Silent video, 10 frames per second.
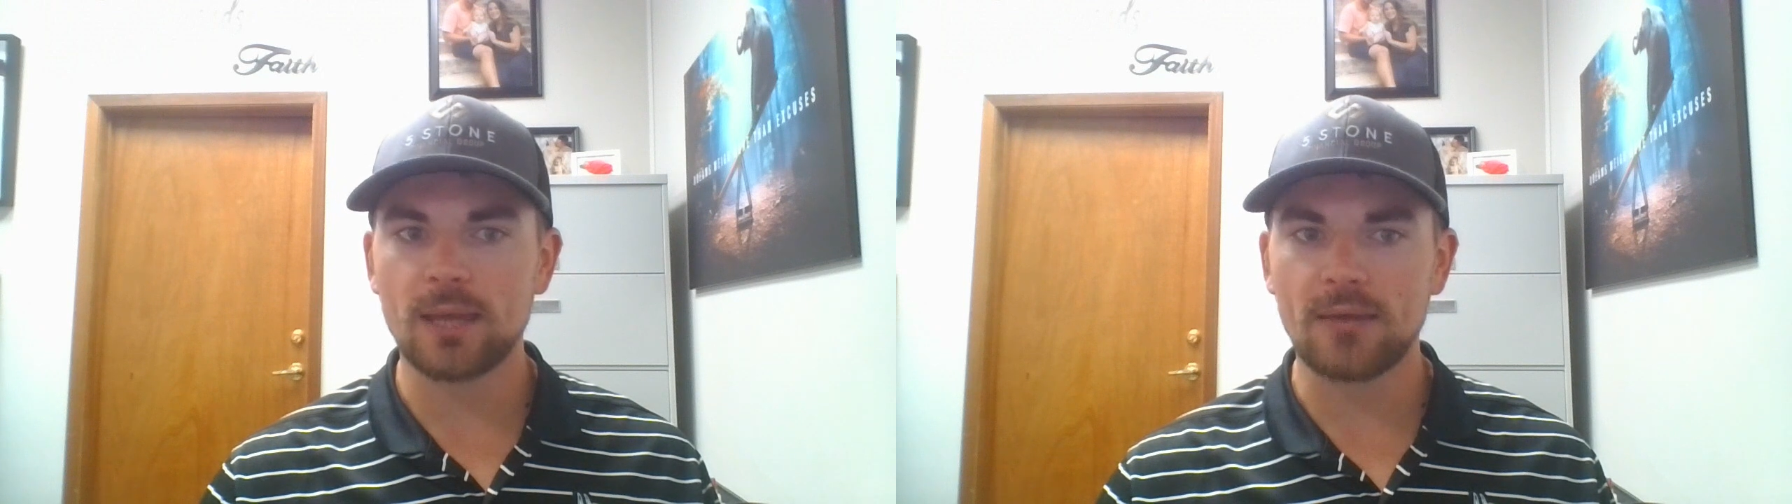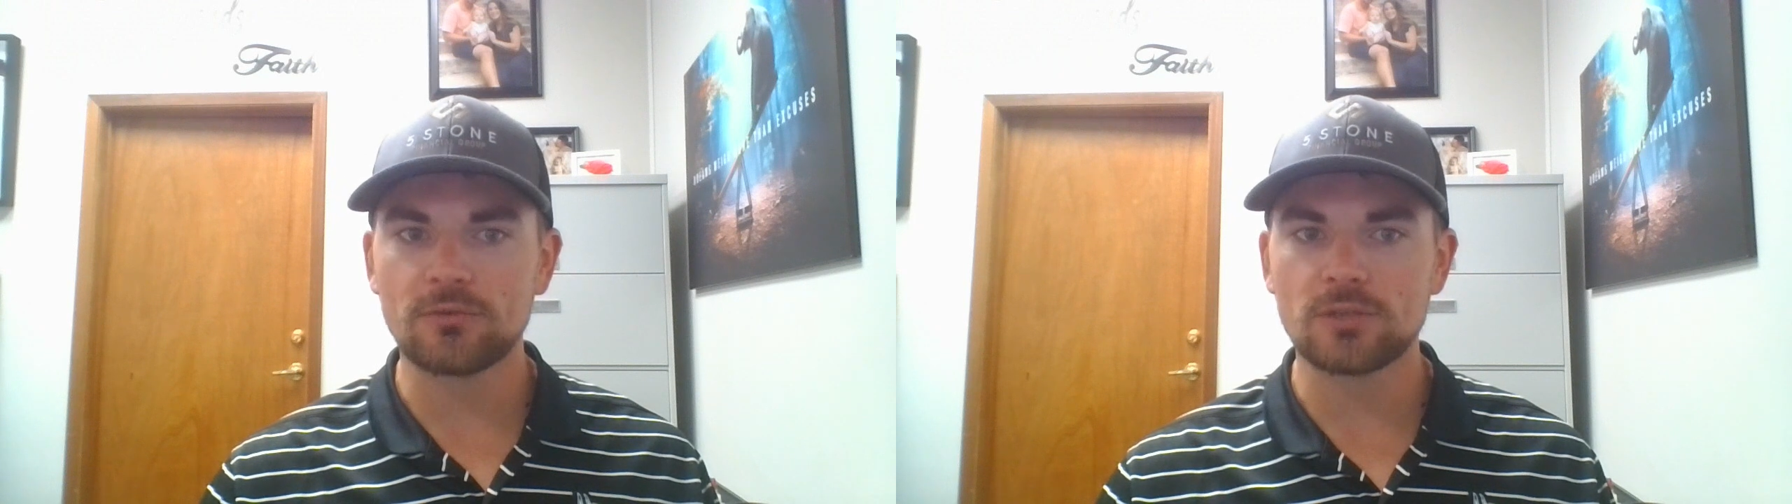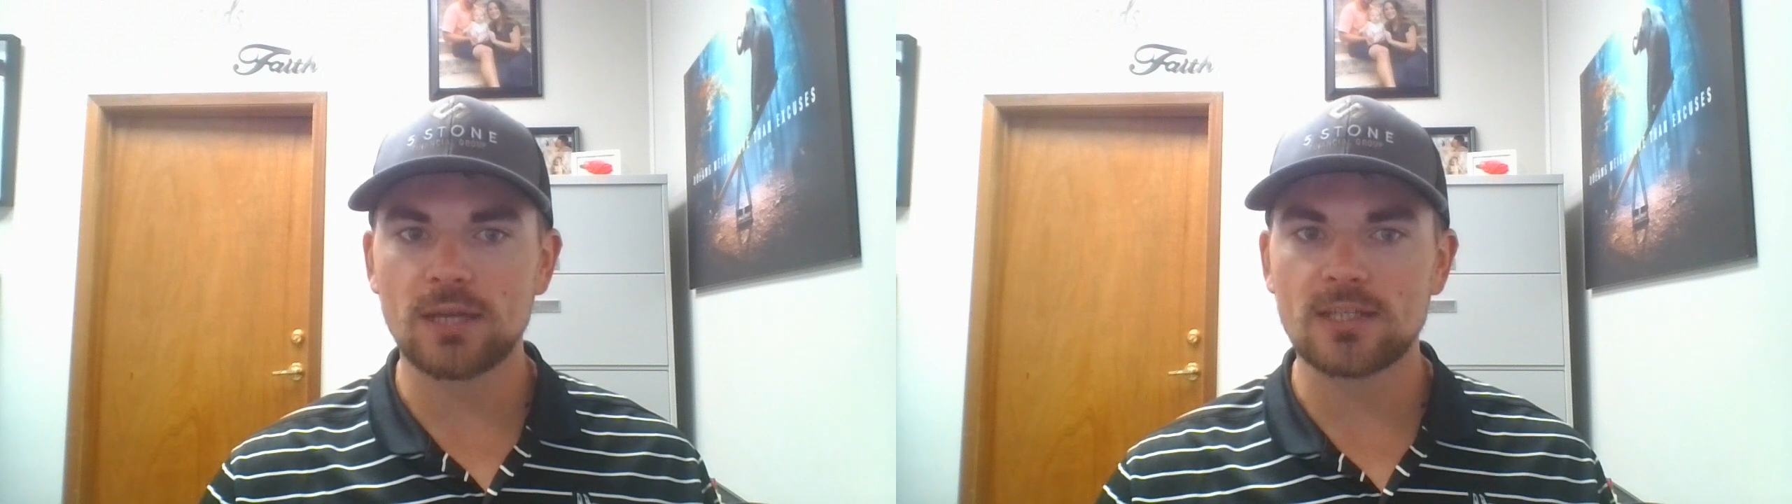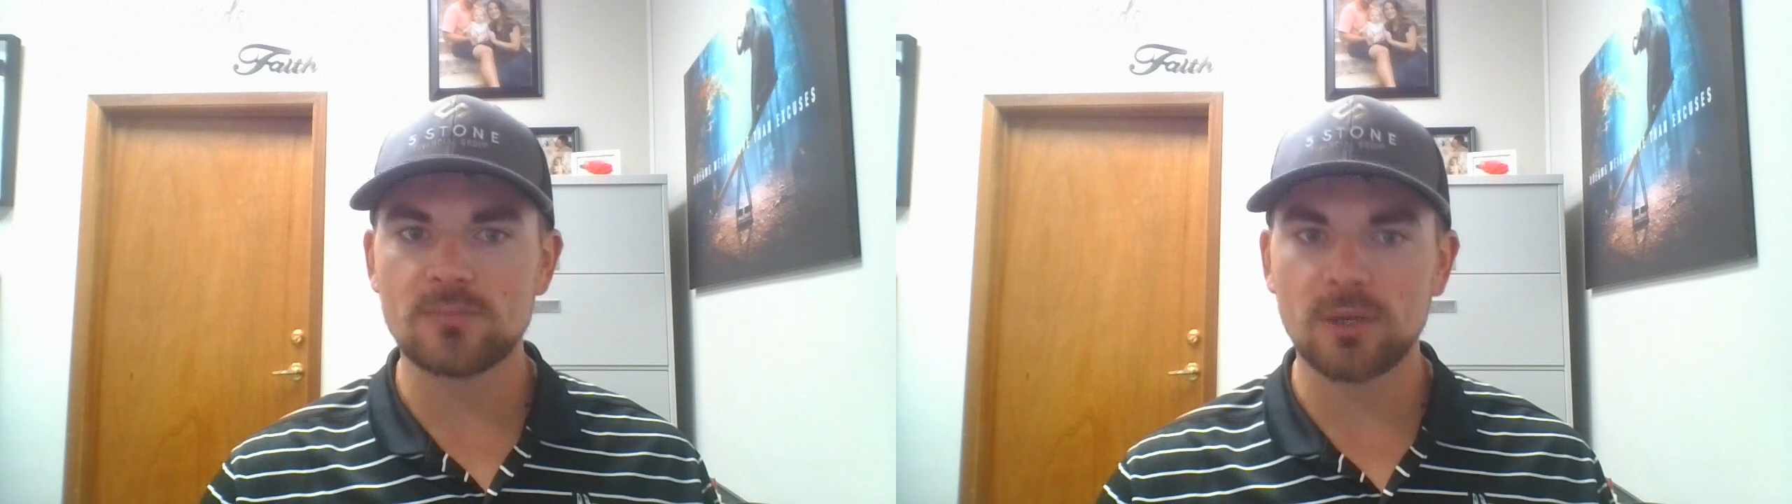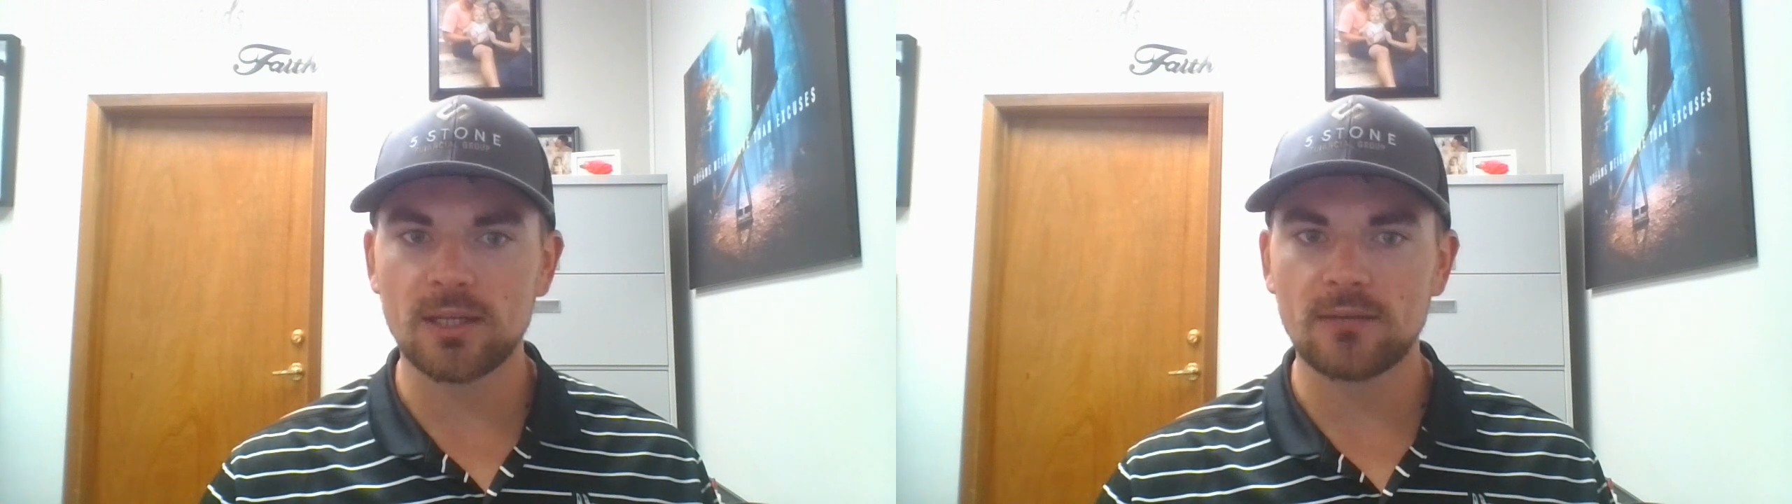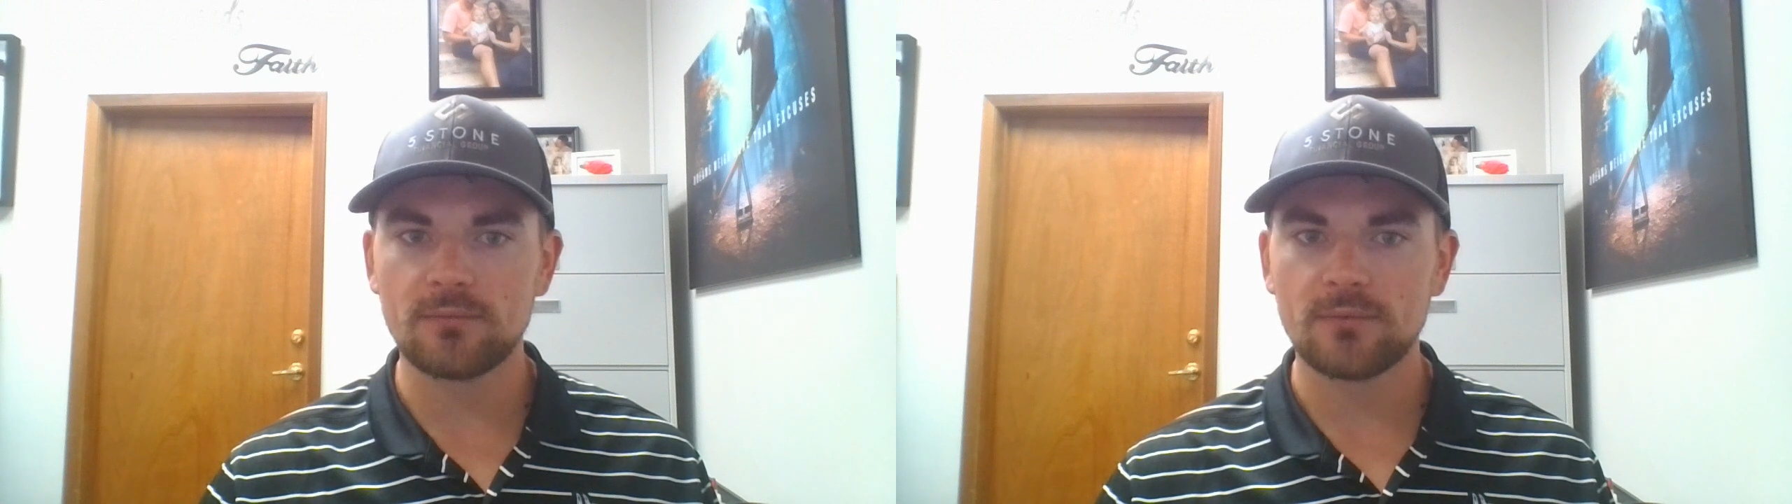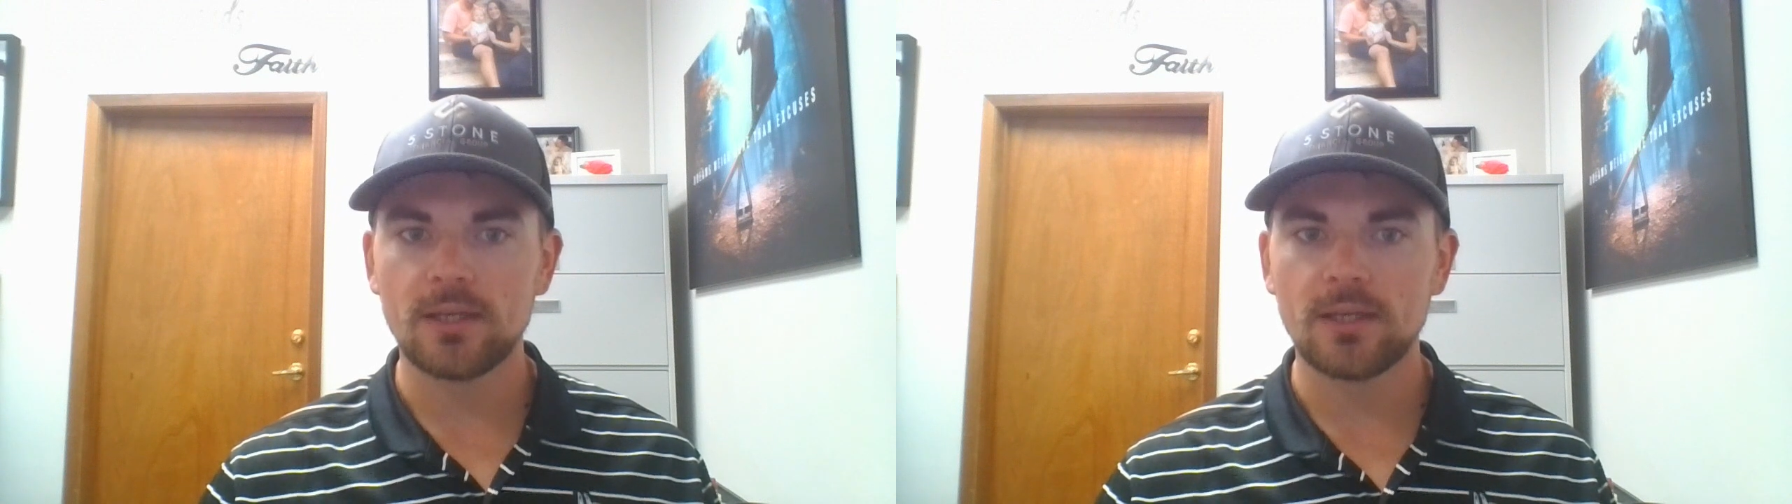after tax money.